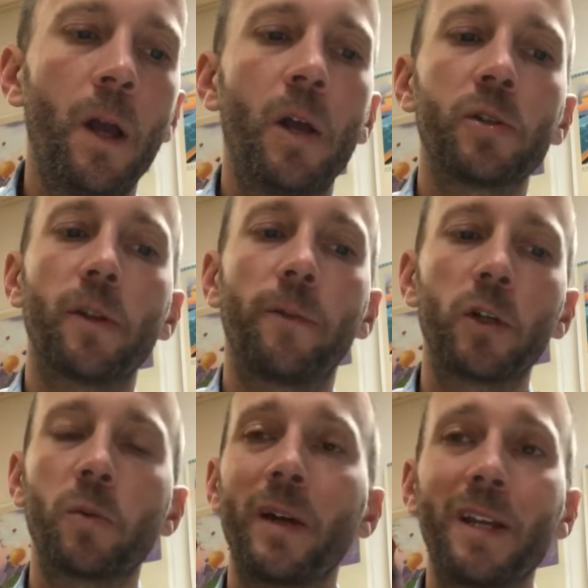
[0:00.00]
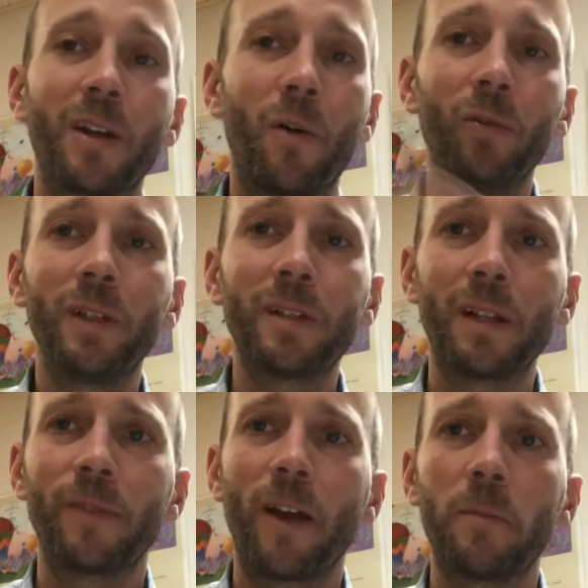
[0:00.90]
So the first one, he can only
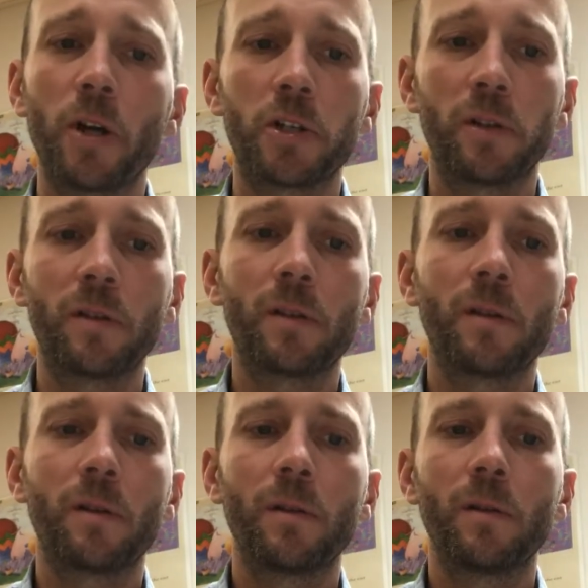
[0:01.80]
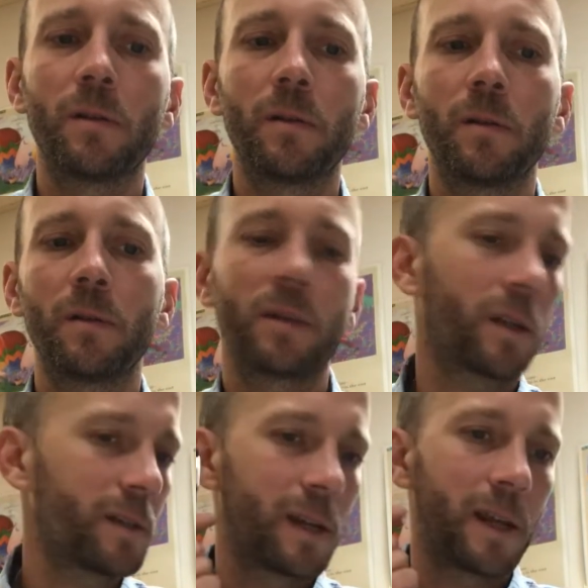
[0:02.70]
sense vibrations,
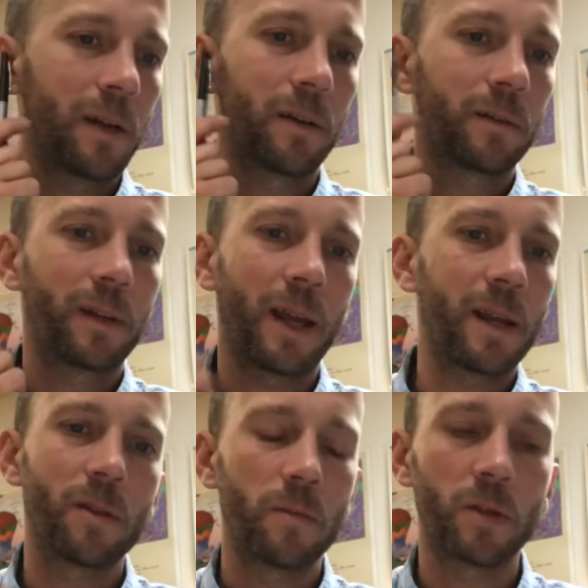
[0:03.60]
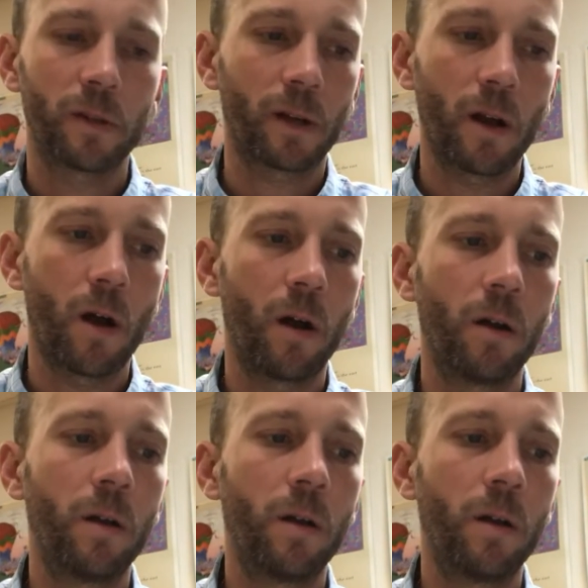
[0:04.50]
can't hear the music at all,